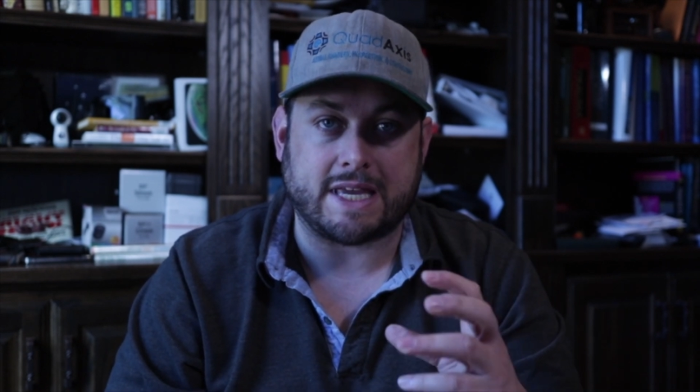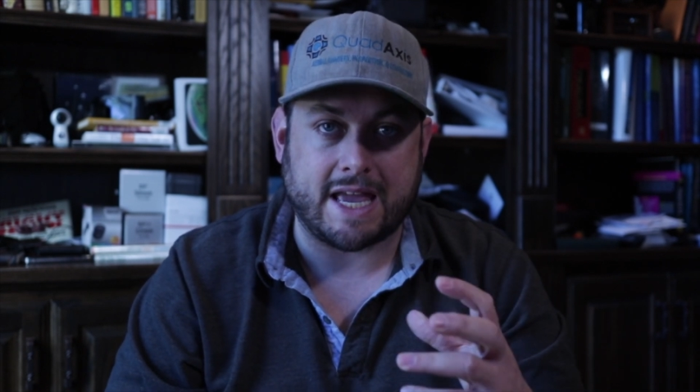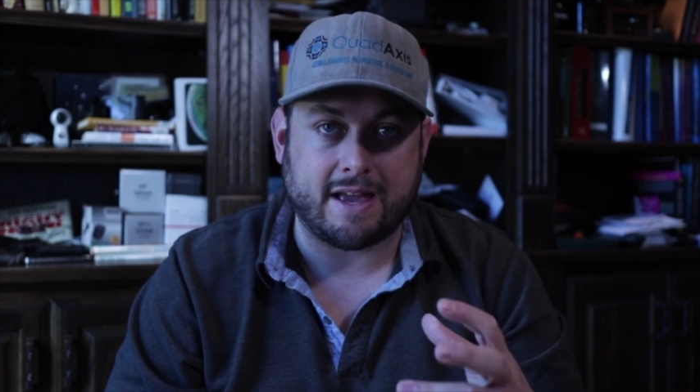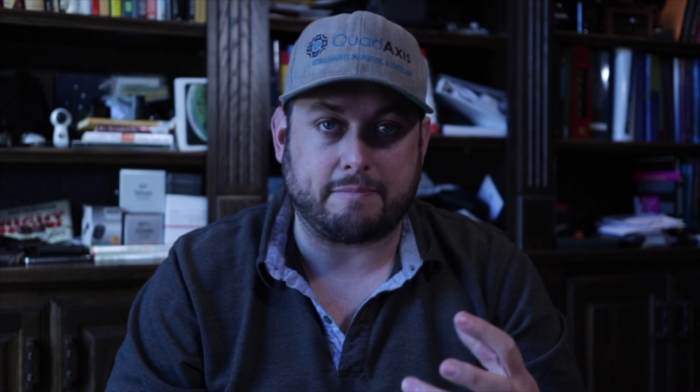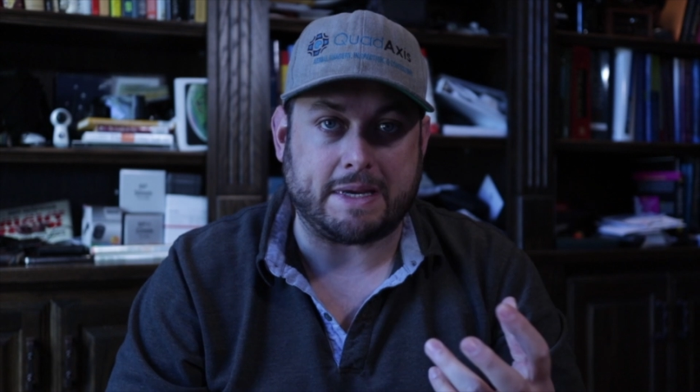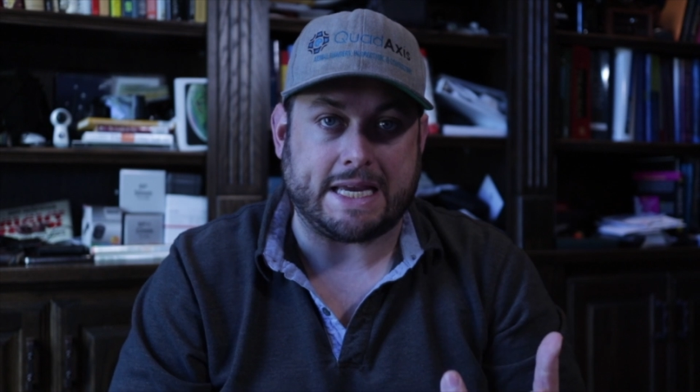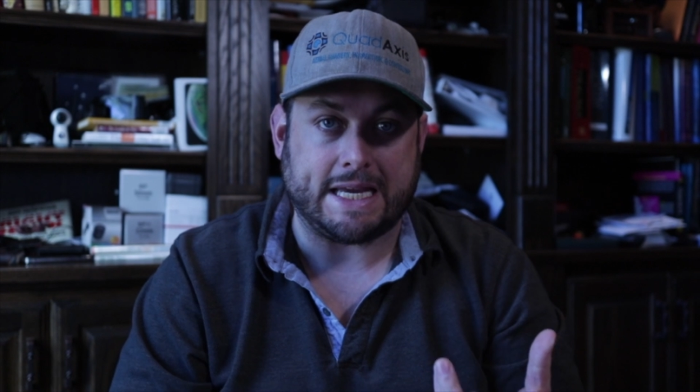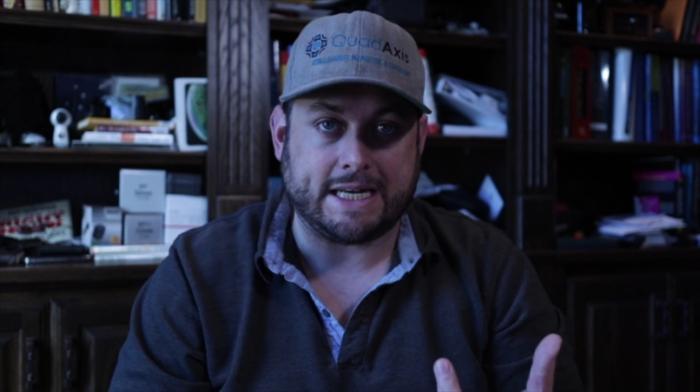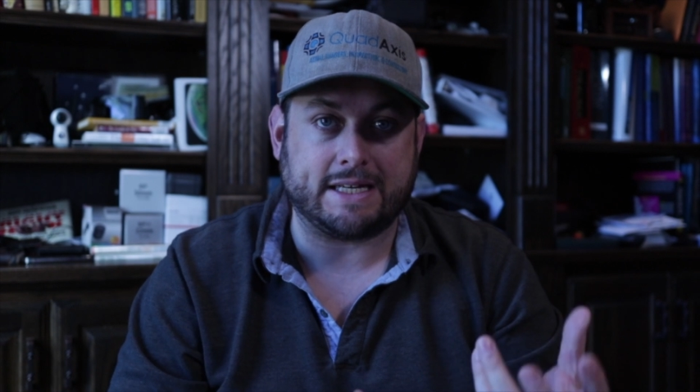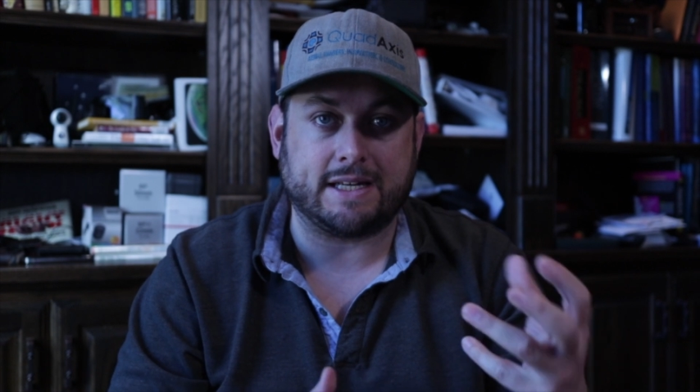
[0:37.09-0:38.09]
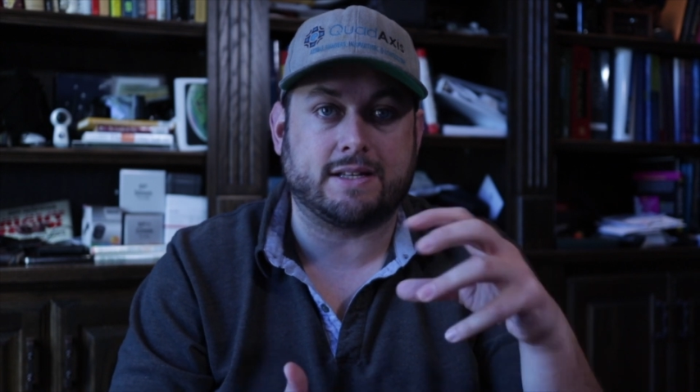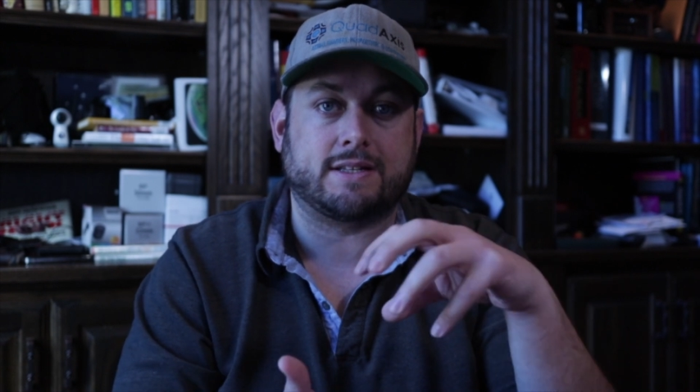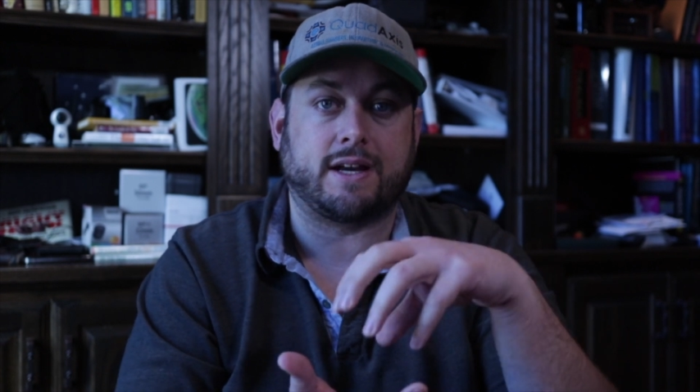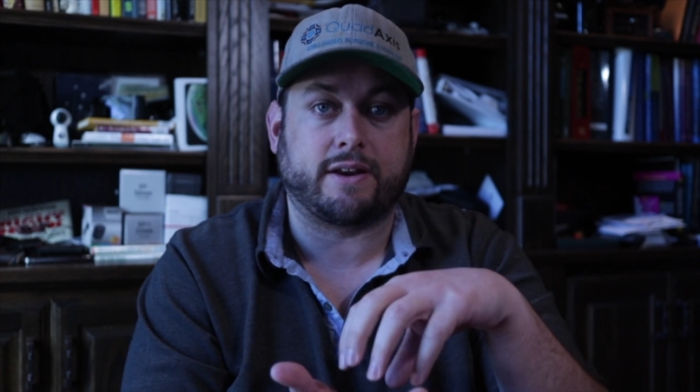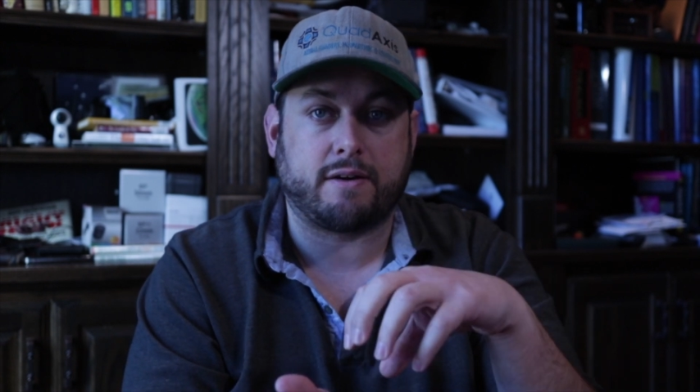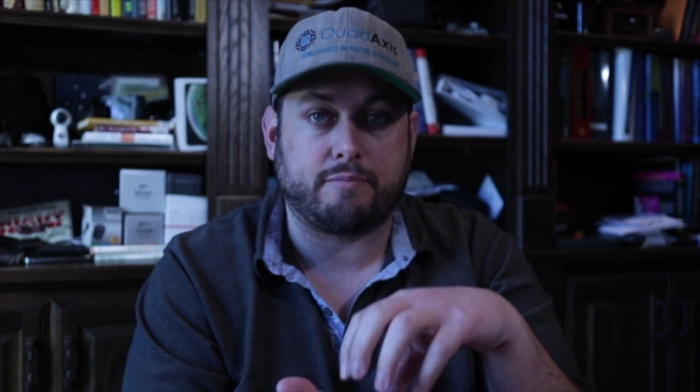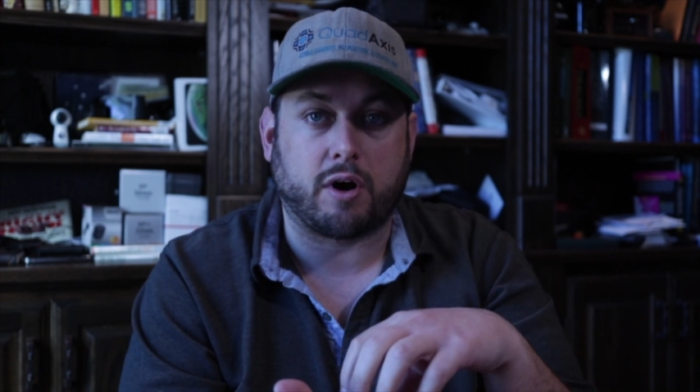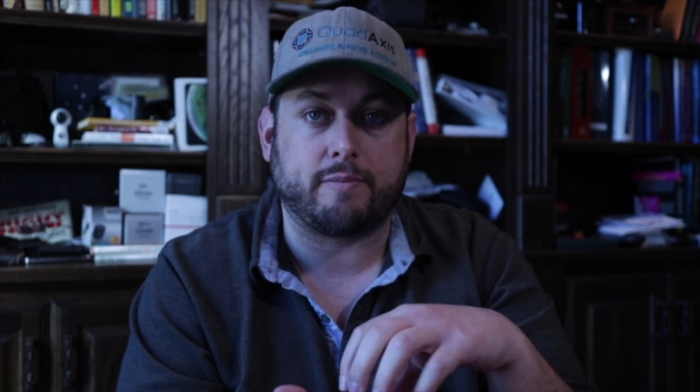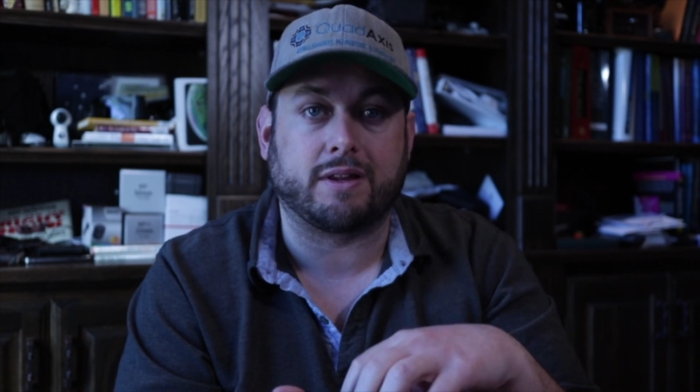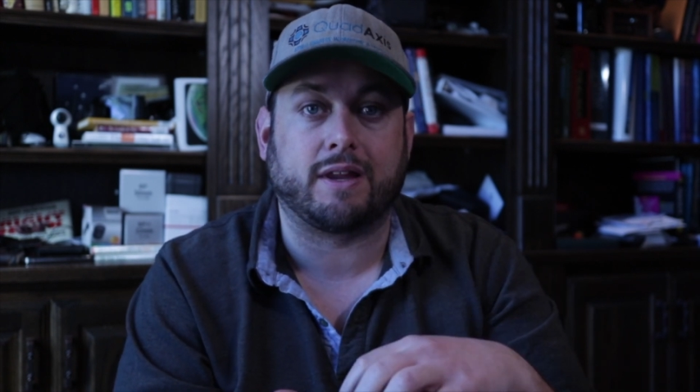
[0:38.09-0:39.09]
It can't be hidden inside a
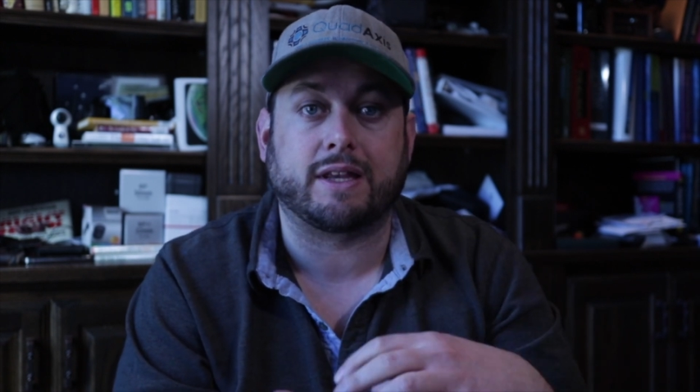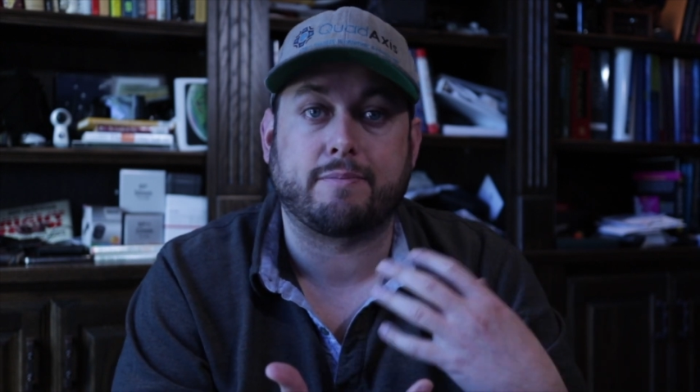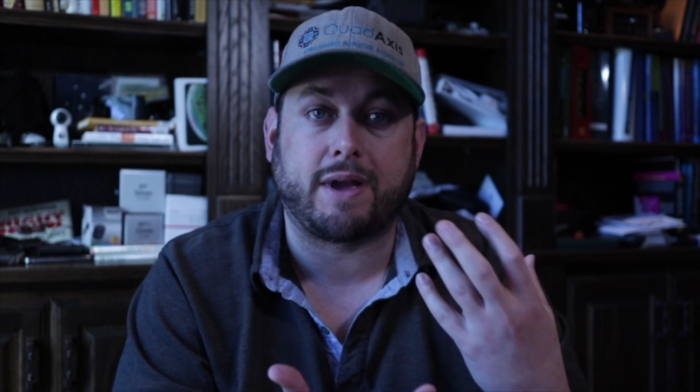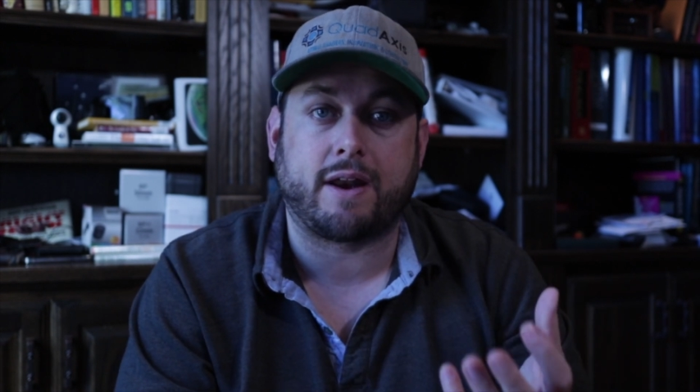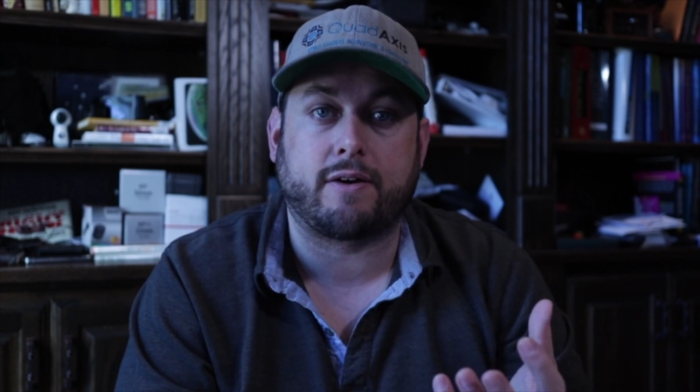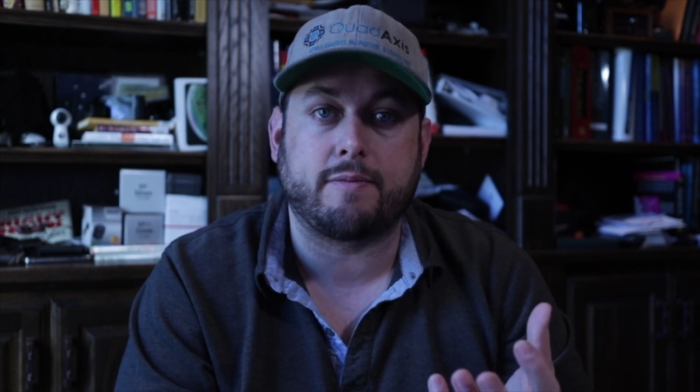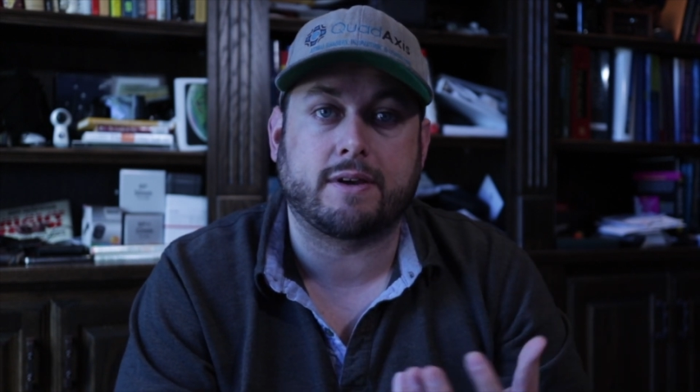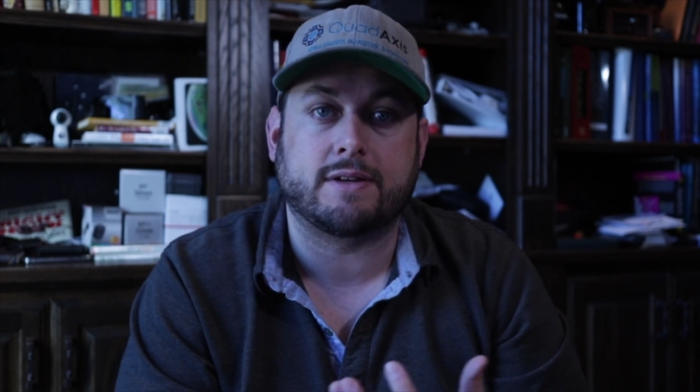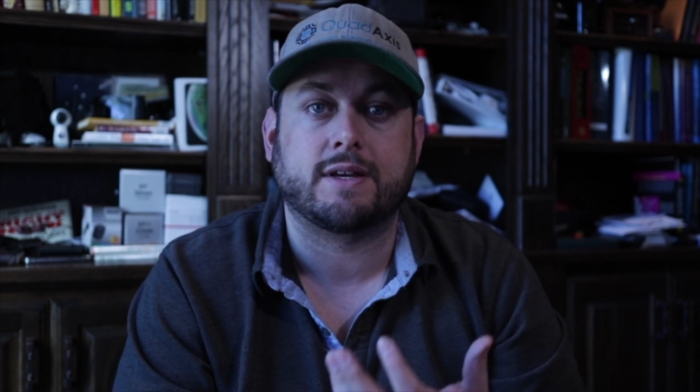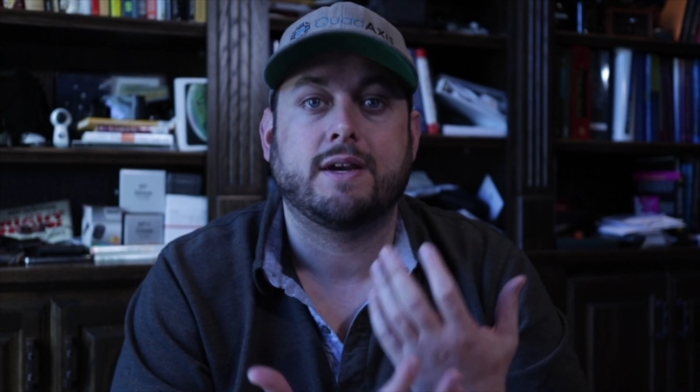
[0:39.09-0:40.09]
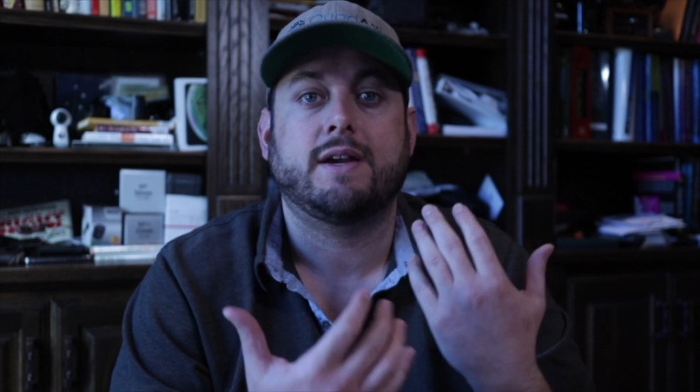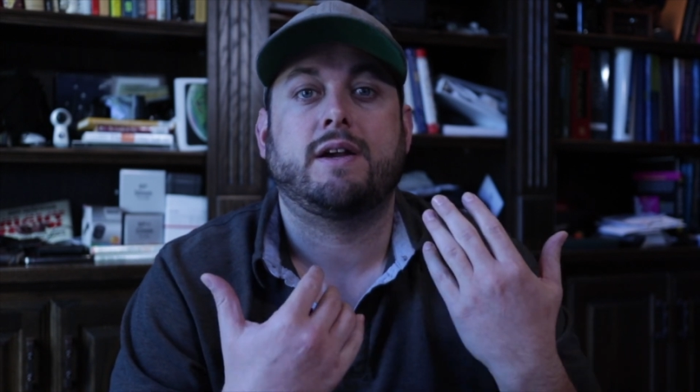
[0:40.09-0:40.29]
compartment like the battery, because